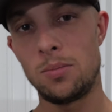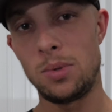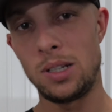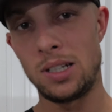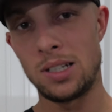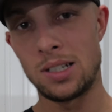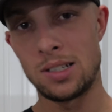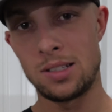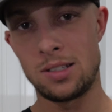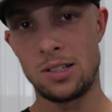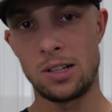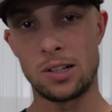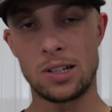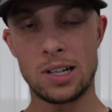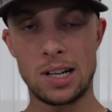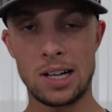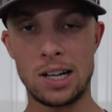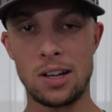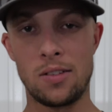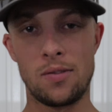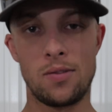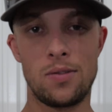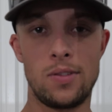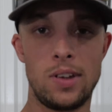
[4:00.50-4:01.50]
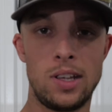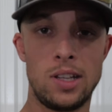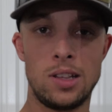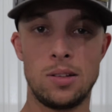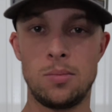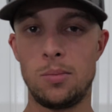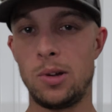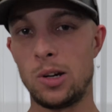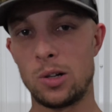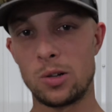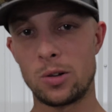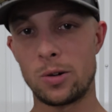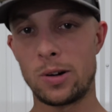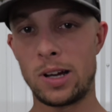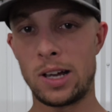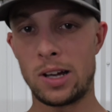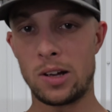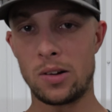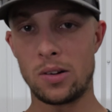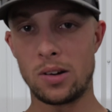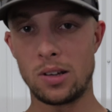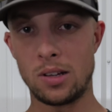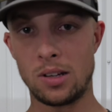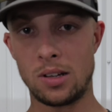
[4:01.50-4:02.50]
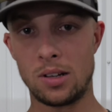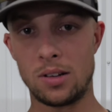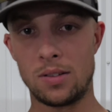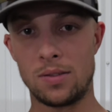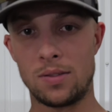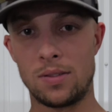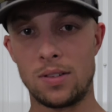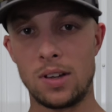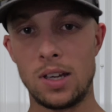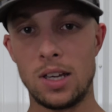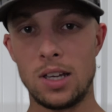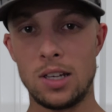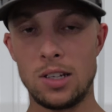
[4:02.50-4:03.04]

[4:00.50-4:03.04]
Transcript: because they're kind of in the middle ground of,